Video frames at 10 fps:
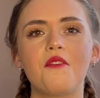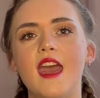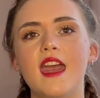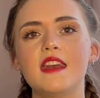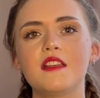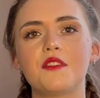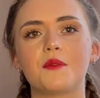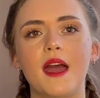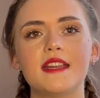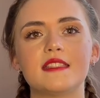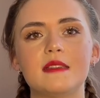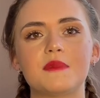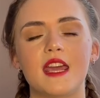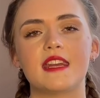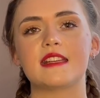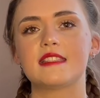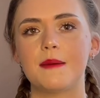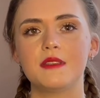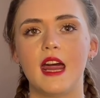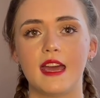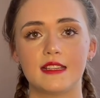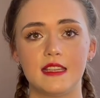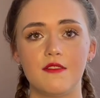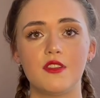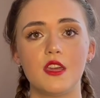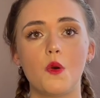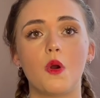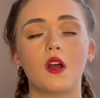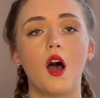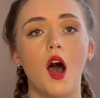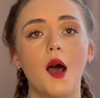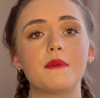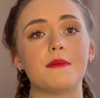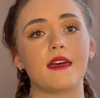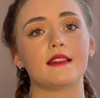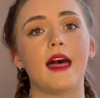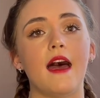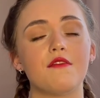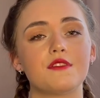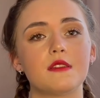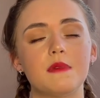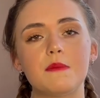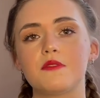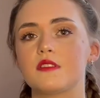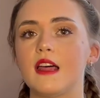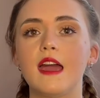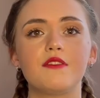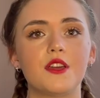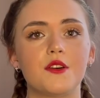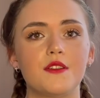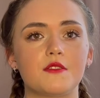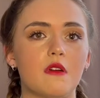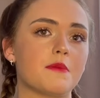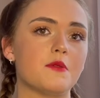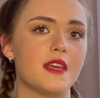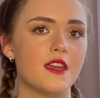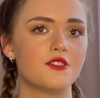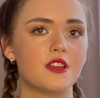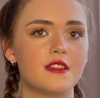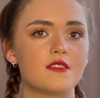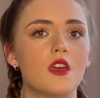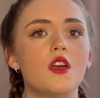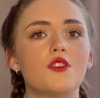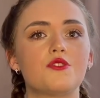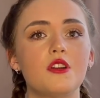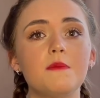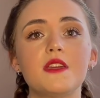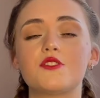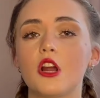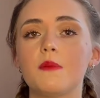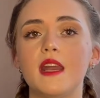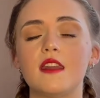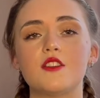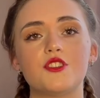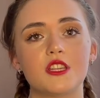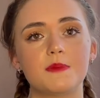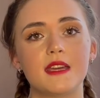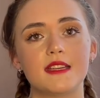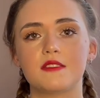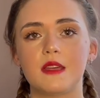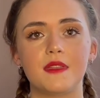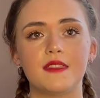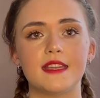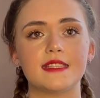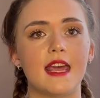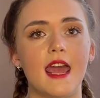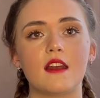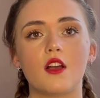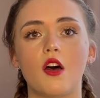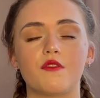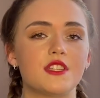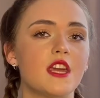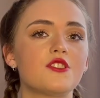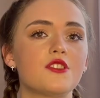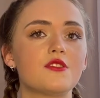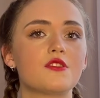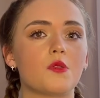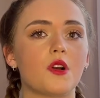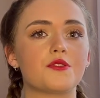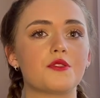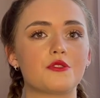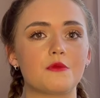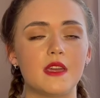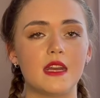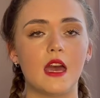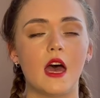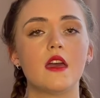hating the right seems like an accepted activity or hobby by the left. People's livelihoods or reputations shouldn't be terminated just because of something they say in conversations or on social media